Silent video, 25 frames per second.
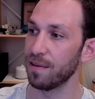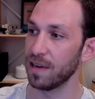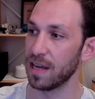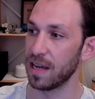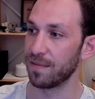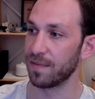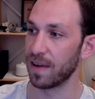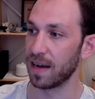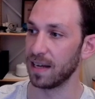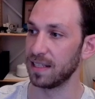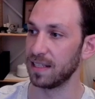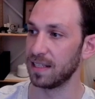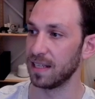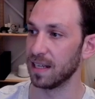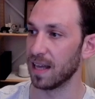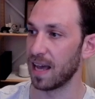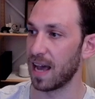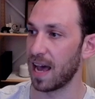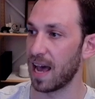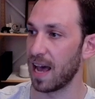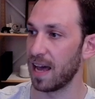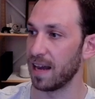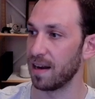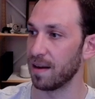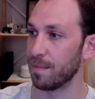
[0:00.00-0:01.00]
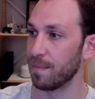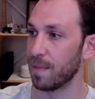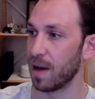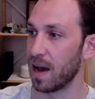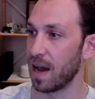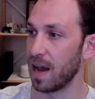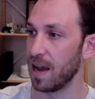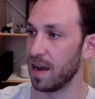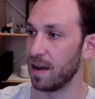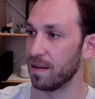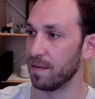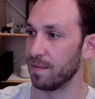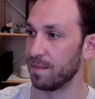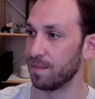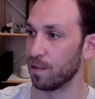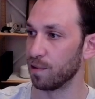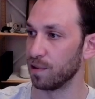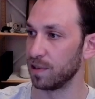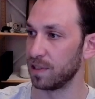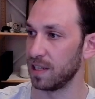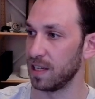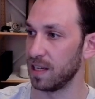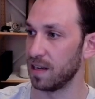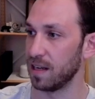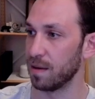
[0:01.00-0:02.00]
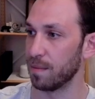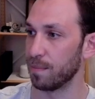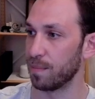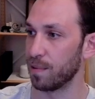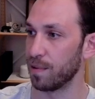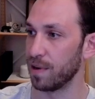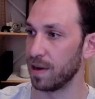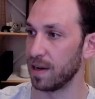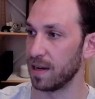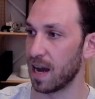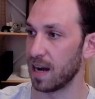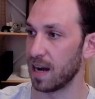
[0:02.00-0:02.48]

if I still had my 14.9916